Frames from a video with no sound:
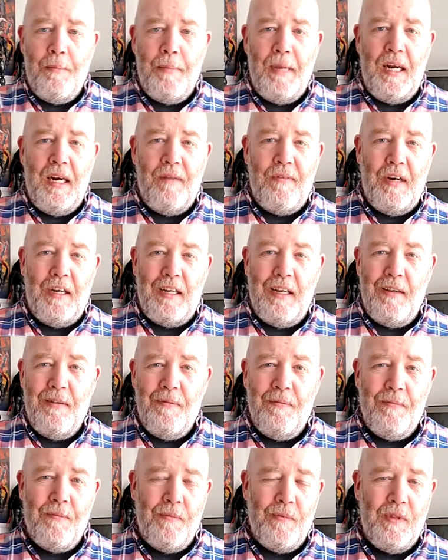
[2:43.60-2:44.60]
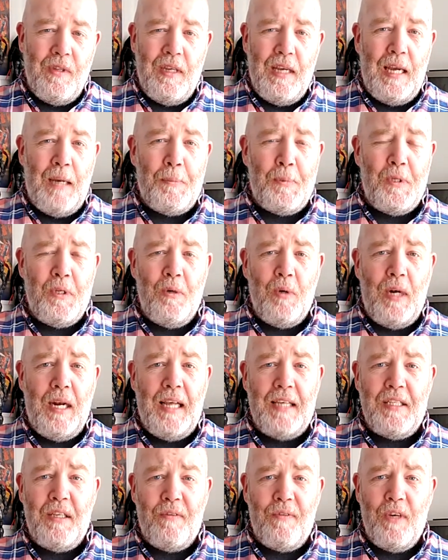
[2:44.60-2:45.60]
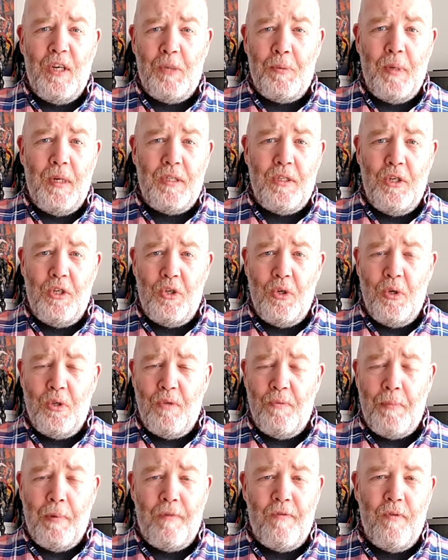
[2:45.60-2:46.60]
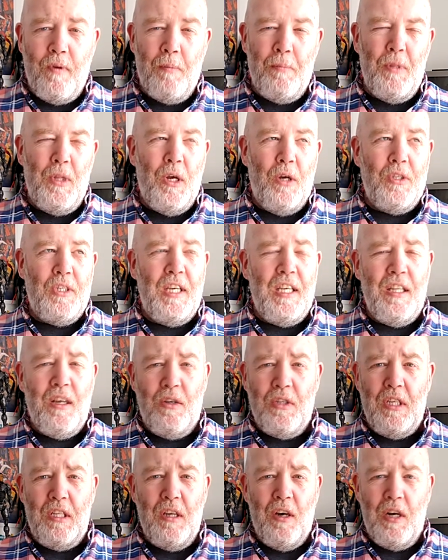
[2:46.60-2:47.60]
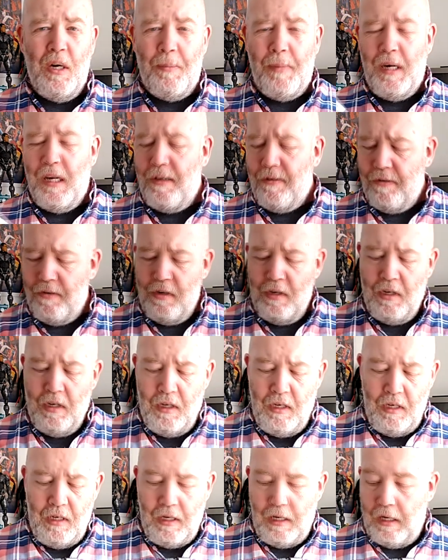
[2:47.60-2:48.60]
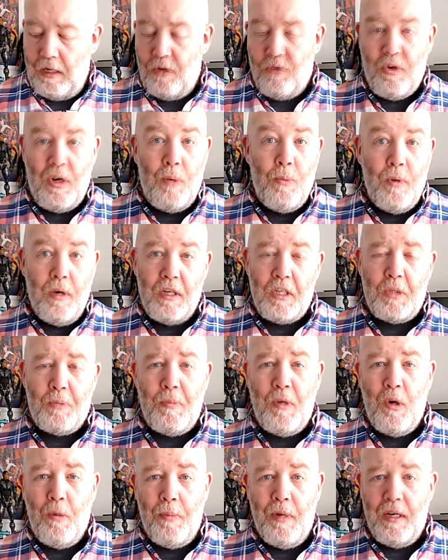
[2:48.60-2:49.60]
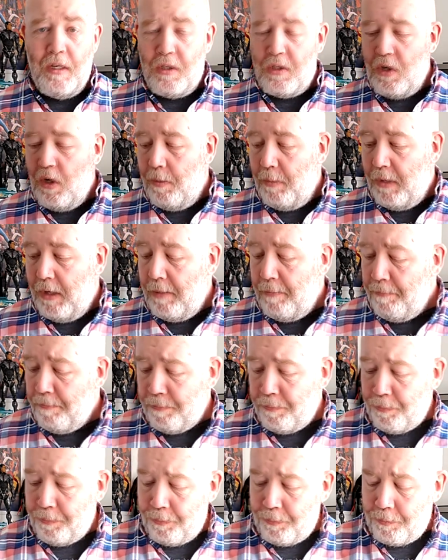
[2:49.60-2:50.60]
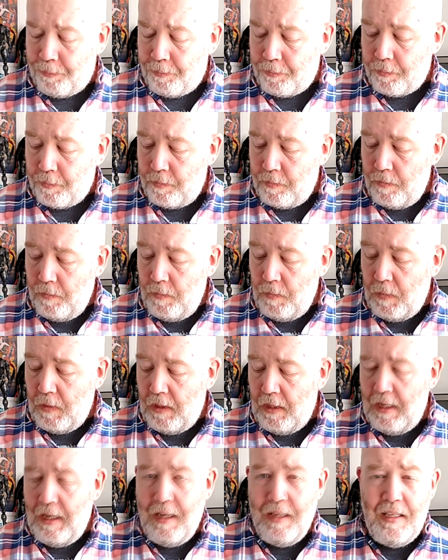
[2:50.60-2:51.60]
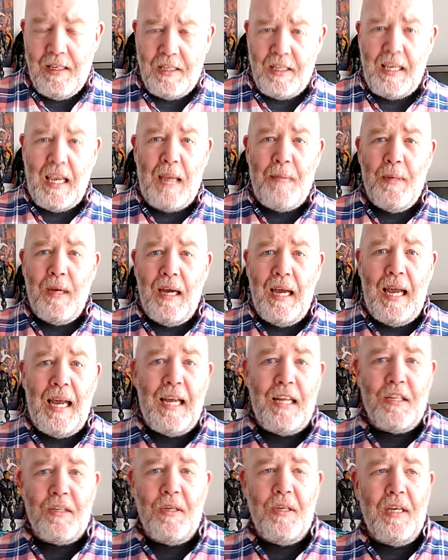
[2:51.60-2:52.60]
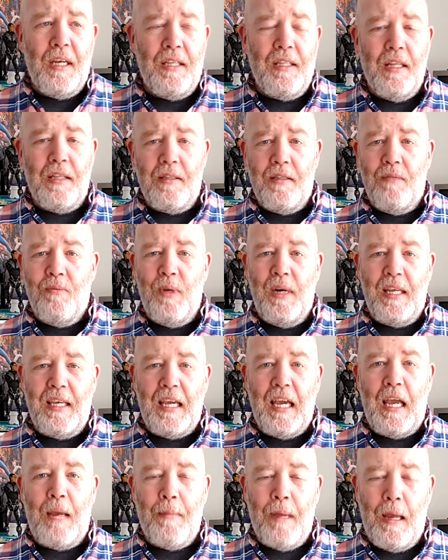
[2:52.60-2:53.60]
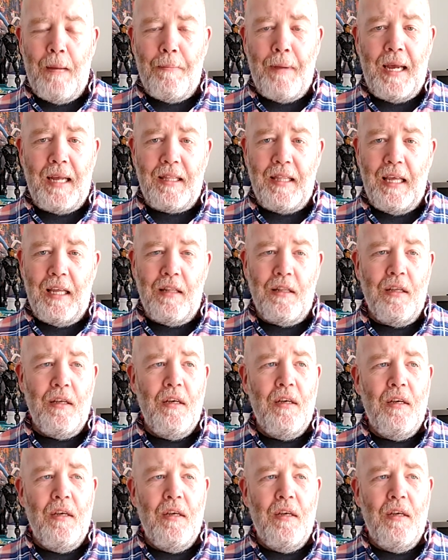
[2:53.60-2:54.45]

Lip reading: Medal of Honor, absolute classic first person shooter from 1999, I believe. DreamWorks, Spielberg's company. There's a game that I had in the when it came out back then.